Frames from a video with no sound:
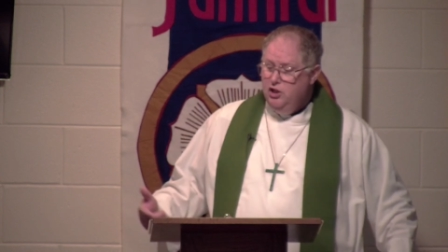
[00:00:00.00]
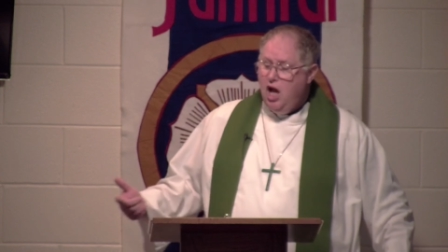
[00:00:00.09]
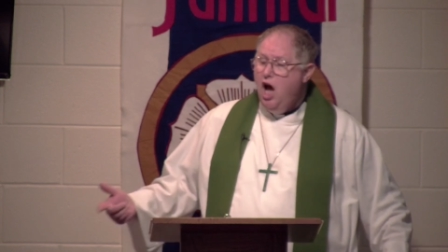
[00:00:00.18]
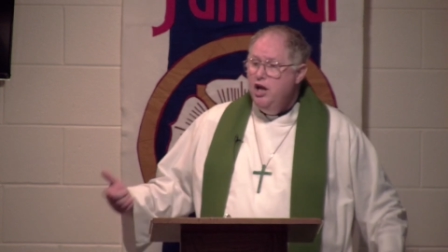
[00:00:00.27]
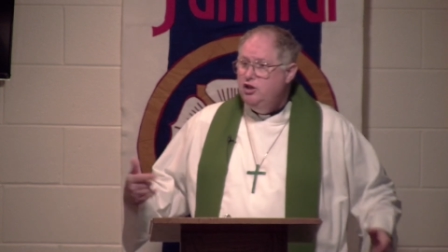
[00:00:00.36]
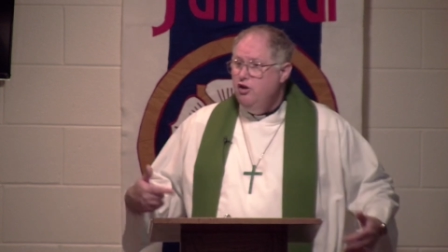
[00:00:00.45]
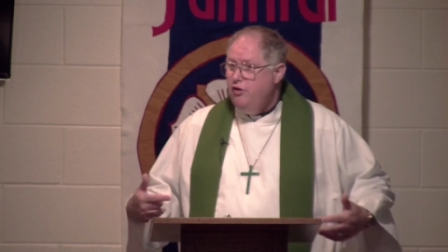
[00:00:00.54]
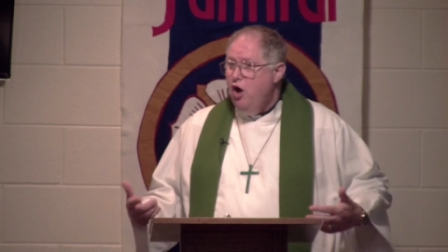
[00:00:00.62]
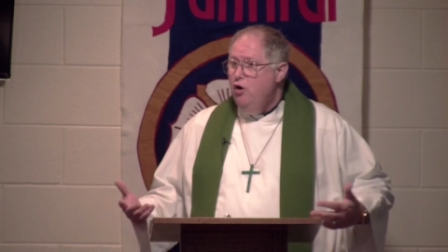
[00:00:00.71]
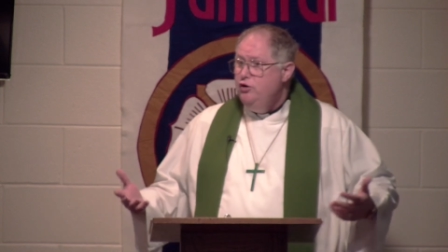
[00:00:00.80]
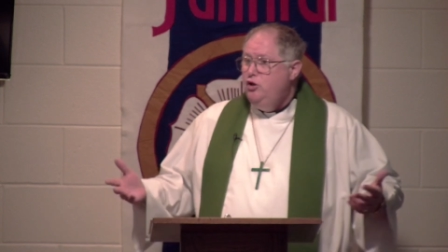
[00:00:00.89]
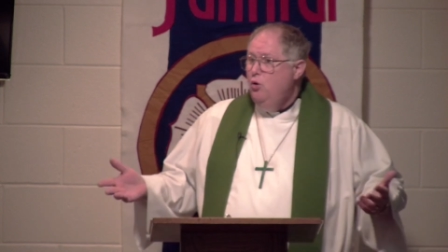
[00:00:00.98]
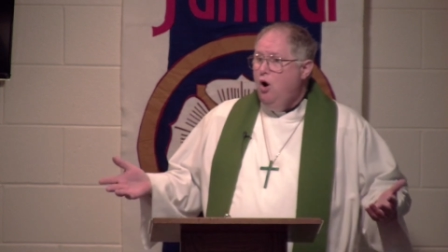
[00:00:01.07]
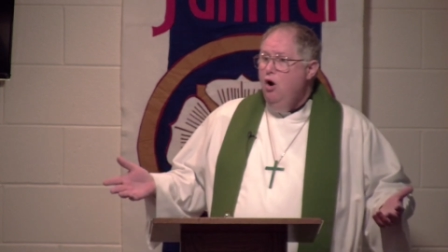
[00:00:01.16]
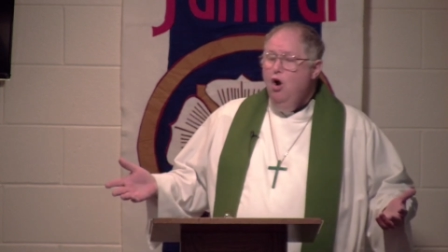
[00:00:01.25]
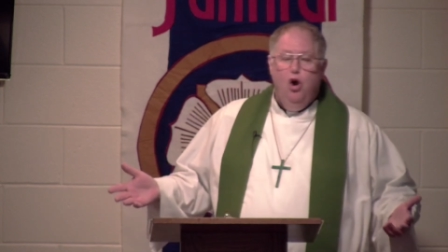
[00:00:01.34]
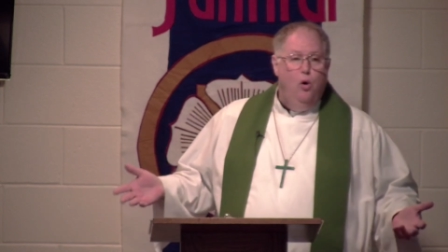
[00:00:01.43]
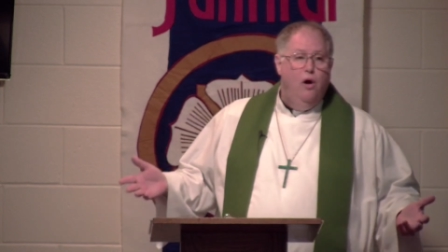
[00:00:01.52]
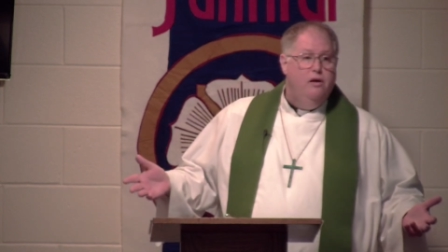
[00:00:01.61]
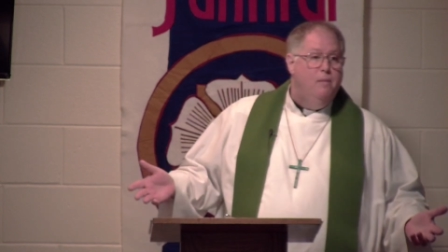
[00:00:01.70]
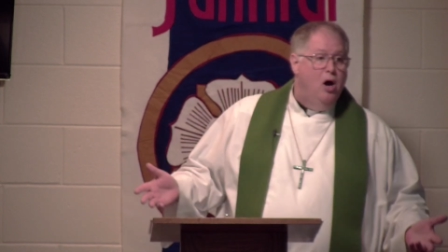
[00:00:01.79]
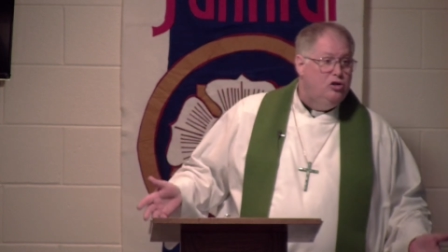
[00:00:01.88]
onto those who are, who are
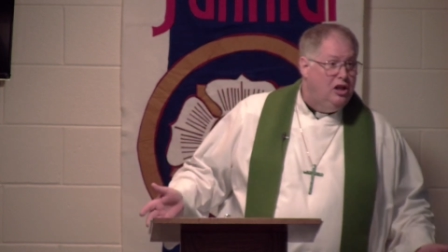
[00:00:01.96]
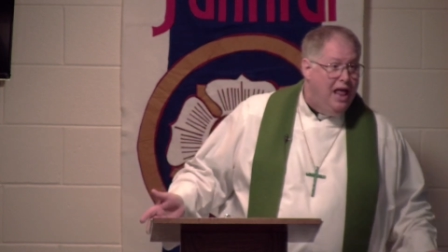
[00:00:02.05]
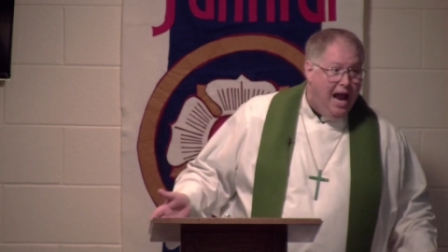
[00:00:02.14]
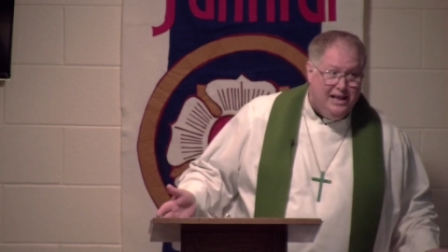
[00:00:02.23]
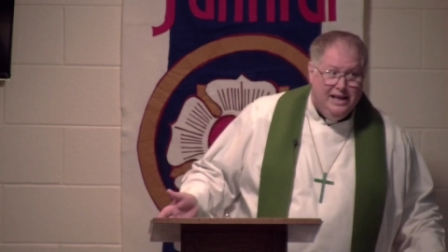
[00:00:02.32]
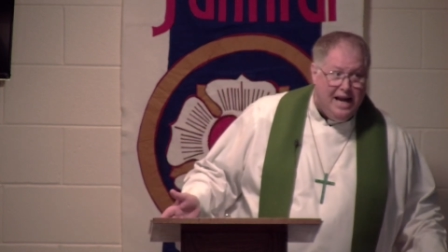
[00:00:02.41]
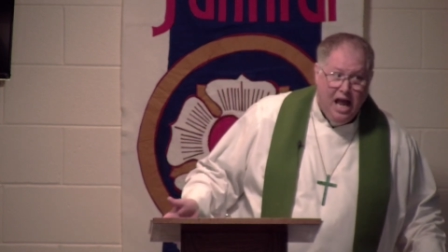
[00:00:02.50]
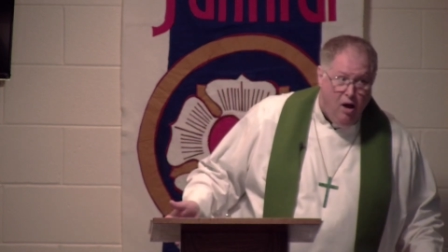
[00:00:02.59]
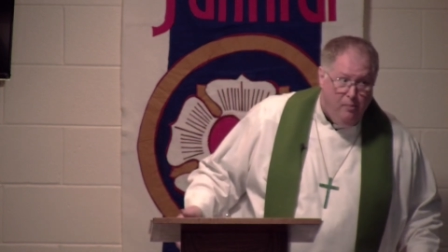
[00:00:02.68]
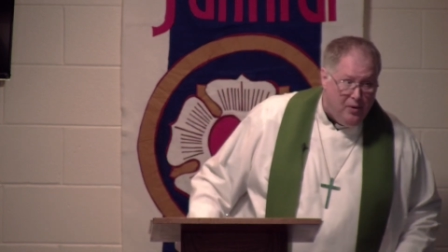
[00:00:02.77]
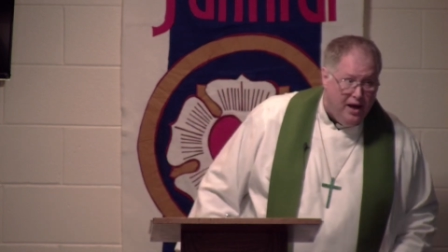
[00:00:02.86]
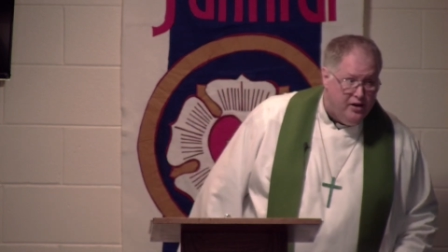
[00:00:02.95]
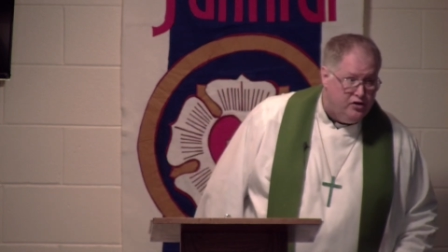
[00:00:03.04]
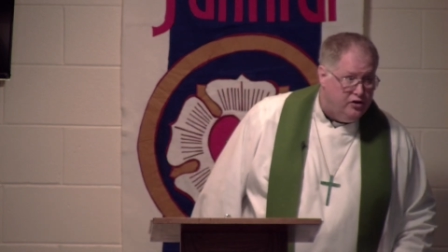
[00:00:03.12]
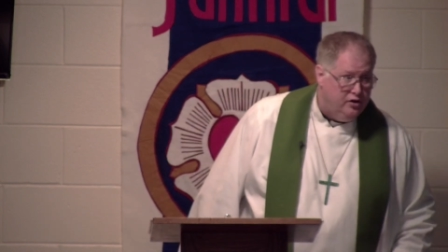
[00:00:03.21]
the most likely to help us.